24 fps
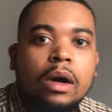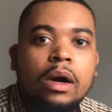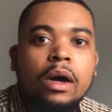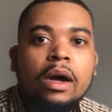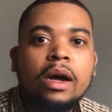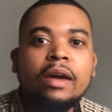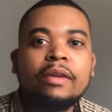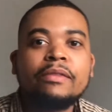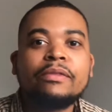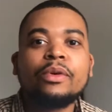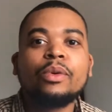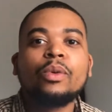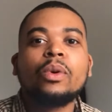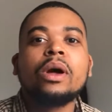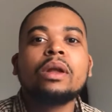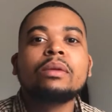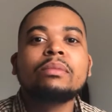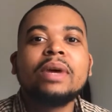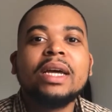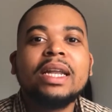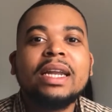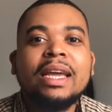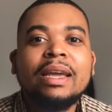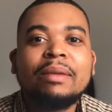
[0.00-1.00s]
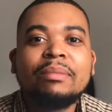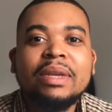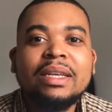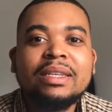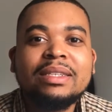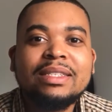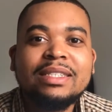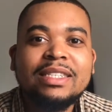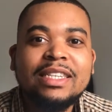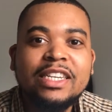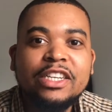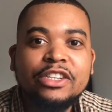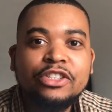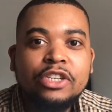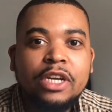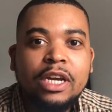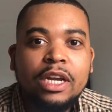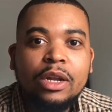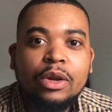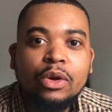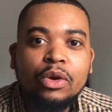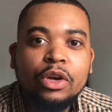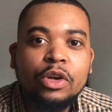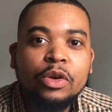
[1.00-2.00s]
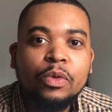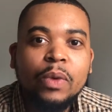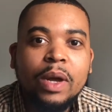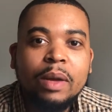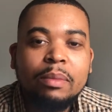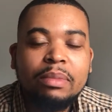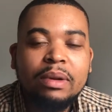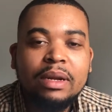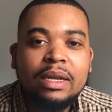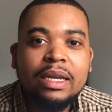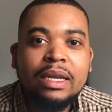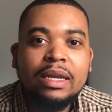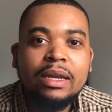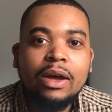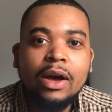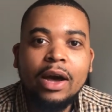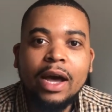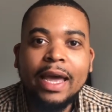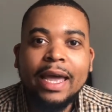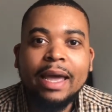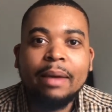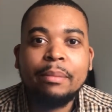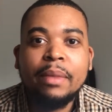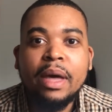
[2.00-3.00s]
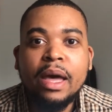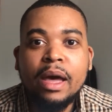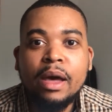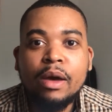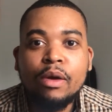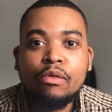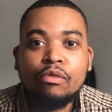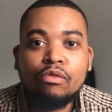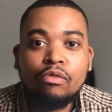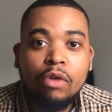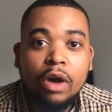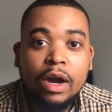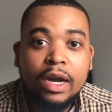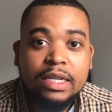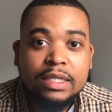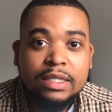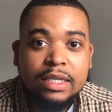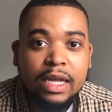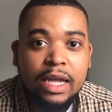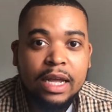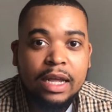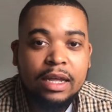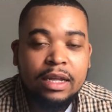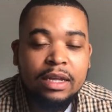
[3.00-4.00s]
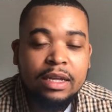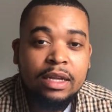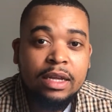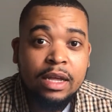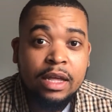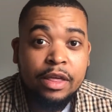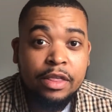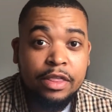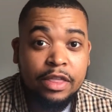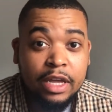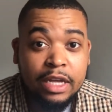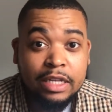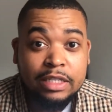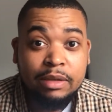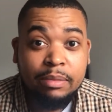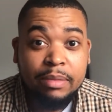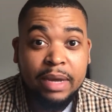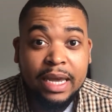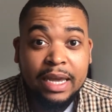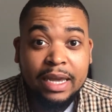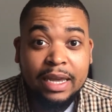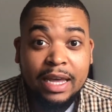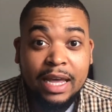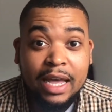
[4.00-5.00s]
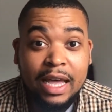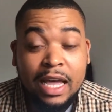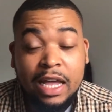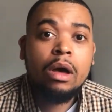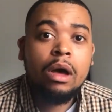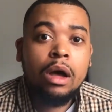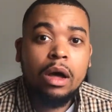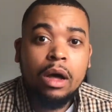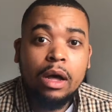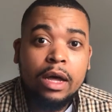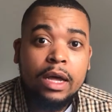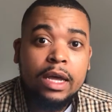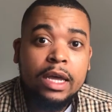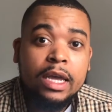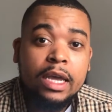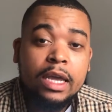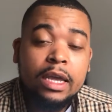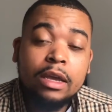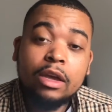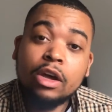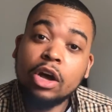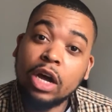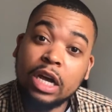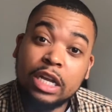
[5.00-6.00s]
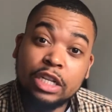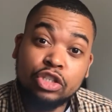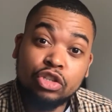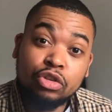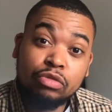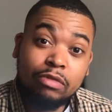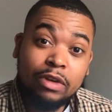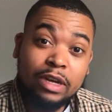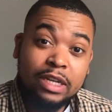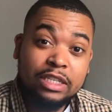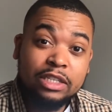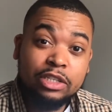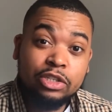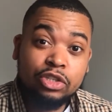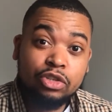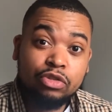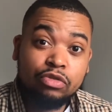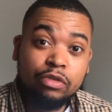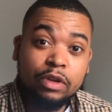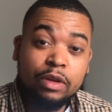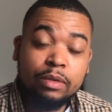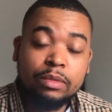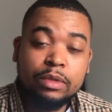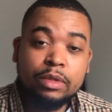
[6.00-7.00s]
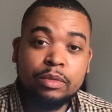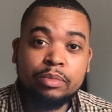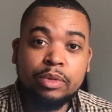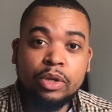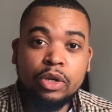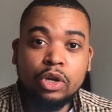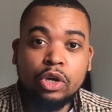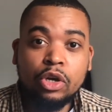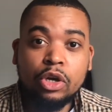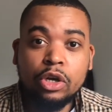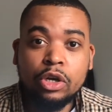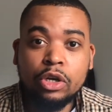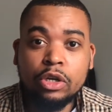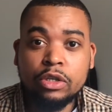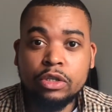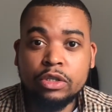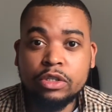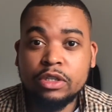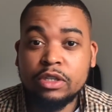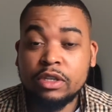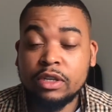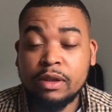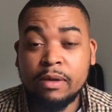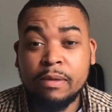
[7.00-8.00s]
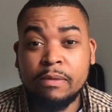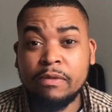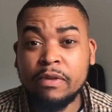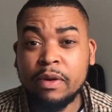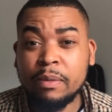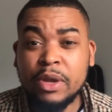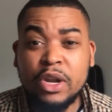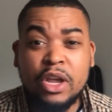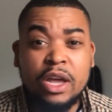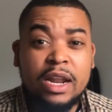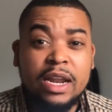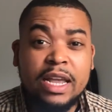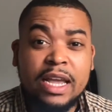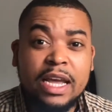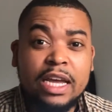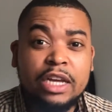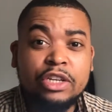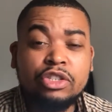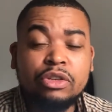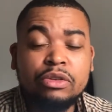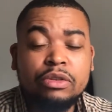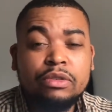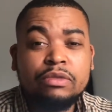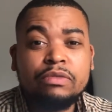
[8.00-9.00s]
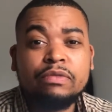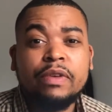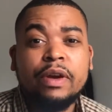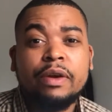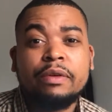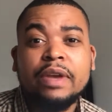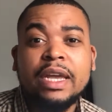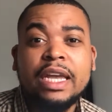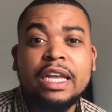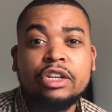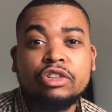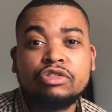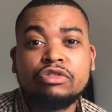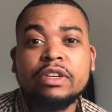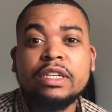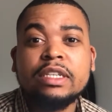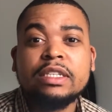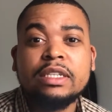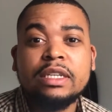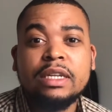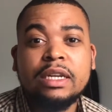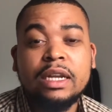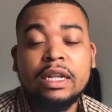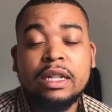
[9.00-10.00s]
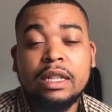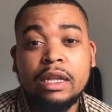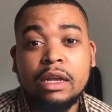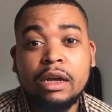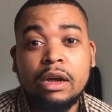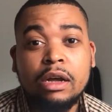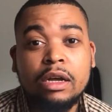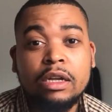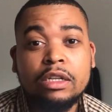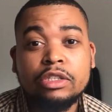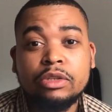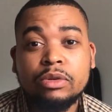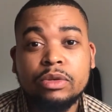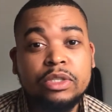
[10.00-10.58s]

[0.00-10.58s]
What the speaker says: Hi everyone, my name is Lloyd Webley. I am a writer, theatre maker. I got into writing scripts because from an early age I was very interested in the arts.